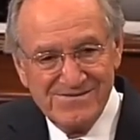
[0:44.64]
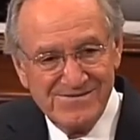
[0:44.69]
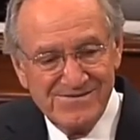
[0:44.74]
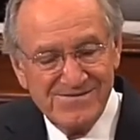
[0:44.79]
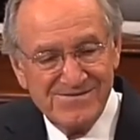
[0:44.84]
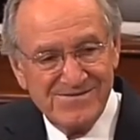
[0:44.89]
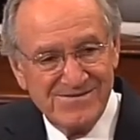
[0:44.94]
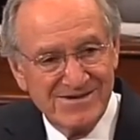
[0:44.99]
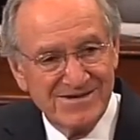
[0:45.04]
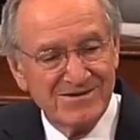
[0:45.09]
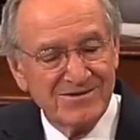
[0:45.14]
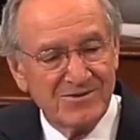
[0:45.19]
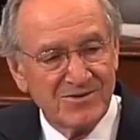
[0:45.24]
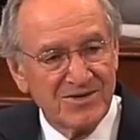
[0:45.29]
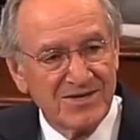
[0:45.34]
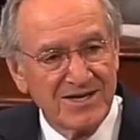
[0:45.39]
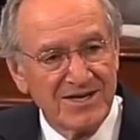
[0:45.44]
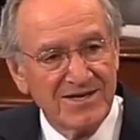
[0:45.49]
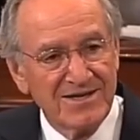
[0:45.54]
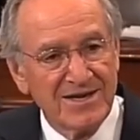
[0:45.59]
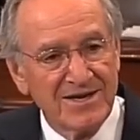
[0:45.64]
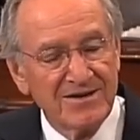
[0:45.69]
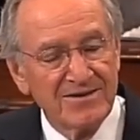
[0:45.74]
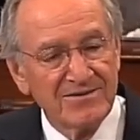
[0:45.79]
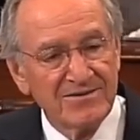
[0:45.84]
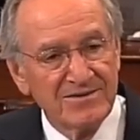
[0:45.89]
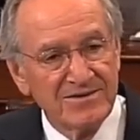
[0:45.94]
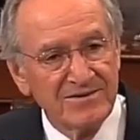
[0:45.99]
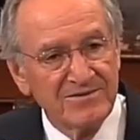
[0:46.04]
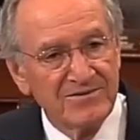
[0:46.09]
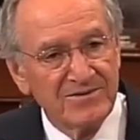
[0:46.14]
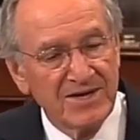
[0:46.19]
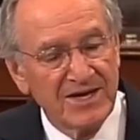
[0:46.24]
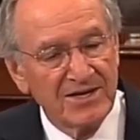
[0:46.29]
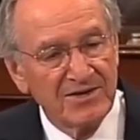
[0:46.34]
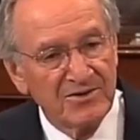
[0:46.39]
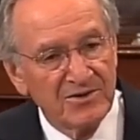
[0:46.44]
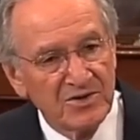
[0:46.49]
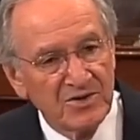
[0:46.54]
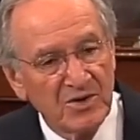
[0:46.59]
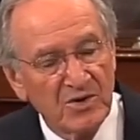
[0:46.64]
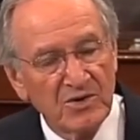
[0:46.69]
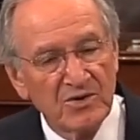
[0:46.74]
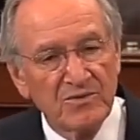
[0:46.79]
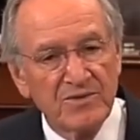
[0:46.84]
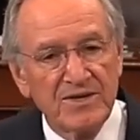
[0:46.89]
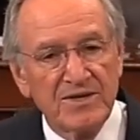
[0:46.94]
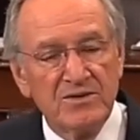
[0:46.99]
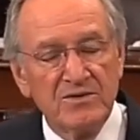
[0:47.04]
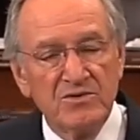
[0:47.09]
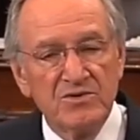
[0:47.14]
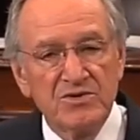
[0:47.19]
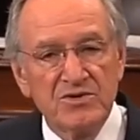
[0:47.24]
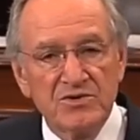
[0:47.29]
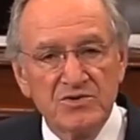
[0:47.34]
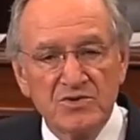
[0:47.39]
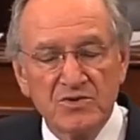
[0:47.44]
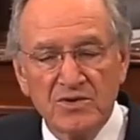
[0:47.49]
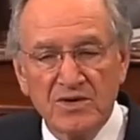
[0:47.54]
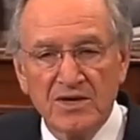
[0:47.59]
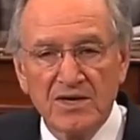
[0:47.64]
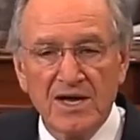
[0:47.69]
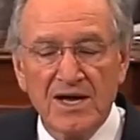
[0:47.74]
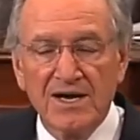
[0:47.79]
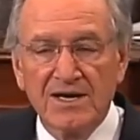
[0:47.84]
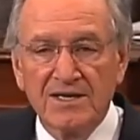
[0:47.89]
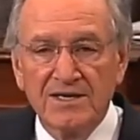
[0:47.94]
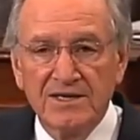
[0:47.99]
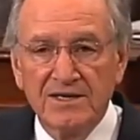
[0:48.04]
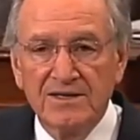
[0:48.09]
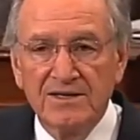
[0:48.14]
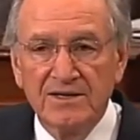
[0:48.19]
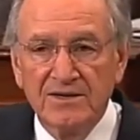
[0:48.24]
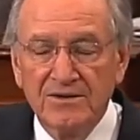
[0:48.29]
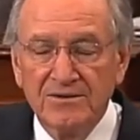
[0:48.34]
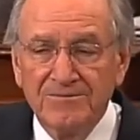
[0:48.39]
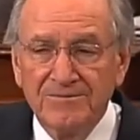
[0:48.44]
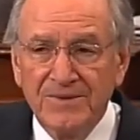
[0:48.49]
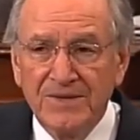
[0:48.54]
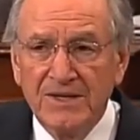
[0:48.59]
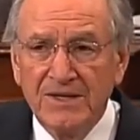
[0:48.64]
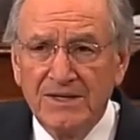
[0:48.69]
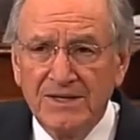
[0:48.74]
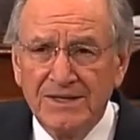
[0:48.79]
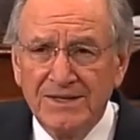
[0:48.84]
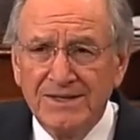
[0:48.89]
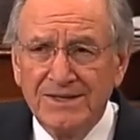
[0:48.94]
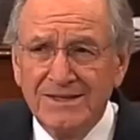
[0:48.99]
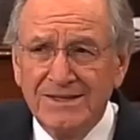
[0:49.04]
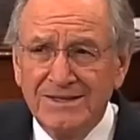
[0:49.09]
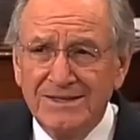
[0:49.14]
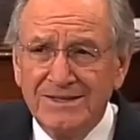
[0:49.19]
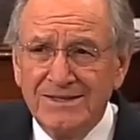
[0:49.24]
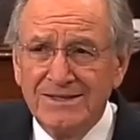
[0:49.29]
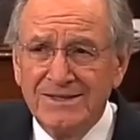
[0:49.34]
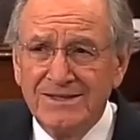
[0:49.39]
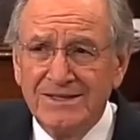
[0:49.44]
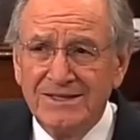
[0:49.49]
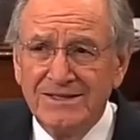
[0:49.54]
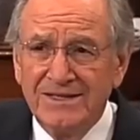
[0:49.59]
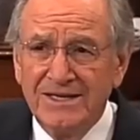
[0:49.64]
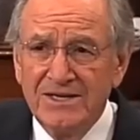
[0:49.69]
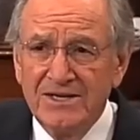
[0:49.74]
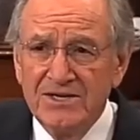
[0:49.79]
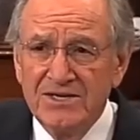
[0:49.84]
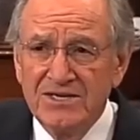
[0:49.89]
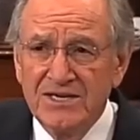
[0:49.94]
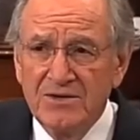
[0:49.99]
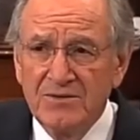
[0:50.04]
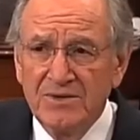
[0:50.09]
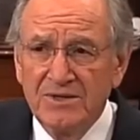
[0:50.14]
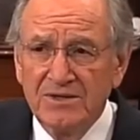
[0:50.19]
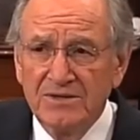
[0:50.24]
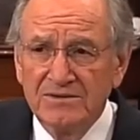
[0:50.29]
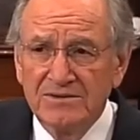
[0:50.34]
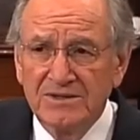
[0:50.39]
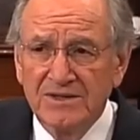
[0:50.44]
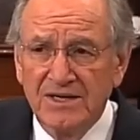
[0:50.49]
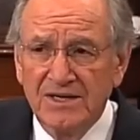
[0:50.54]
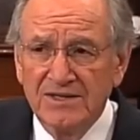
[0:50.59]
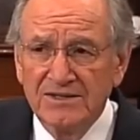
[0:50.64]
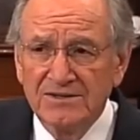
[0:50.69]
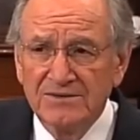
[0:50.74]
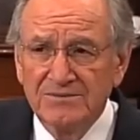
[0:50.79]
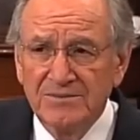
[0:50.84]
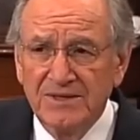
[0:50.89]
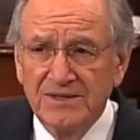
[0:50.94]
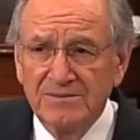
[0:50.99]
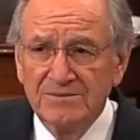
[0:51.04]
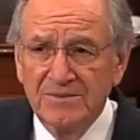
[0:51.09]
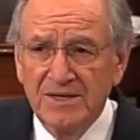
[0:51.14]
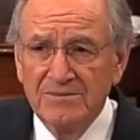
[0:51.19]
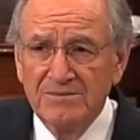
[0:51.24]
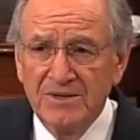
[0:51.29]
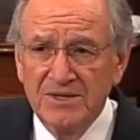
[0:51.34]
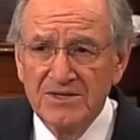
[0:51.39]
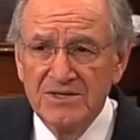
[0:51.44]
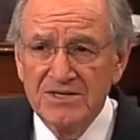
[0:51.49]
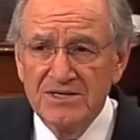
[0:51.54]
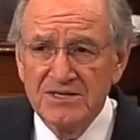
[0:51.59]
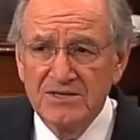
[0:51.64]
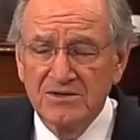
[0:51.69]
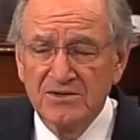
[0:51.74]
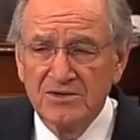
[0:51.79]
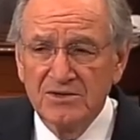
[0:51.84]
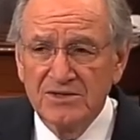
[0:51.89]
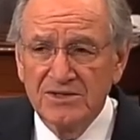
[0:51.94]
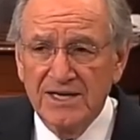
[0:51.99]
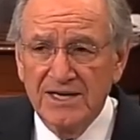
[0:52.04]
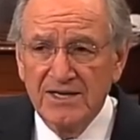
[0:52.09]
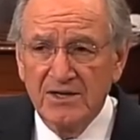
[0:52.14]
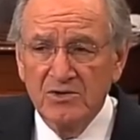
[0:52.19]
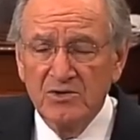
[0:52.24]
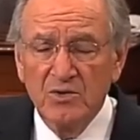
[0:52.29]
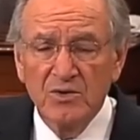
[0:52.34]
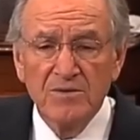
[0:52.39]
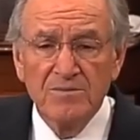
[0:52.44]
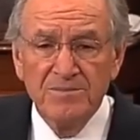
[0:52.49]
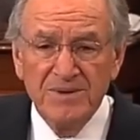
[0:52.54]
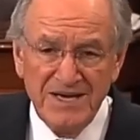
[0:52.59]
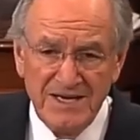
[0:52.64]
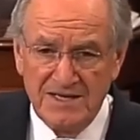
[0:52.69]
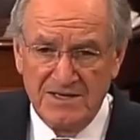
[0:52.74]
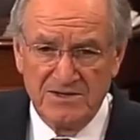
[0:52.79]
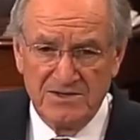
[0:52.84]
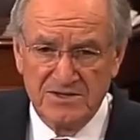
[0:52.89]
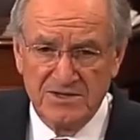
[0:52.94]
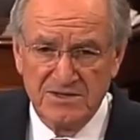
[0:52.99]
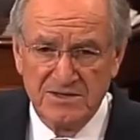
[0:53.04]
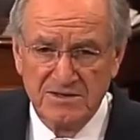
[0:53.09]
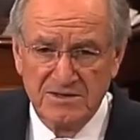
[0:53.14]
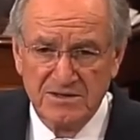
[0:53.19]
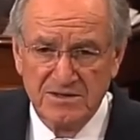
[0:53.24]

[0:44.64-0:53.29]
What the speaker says: Well, okay, now you've got your COLA reduced, you're sort of locked in there. And then you say, well, cost my budget's still a little tight, I'll go to beans.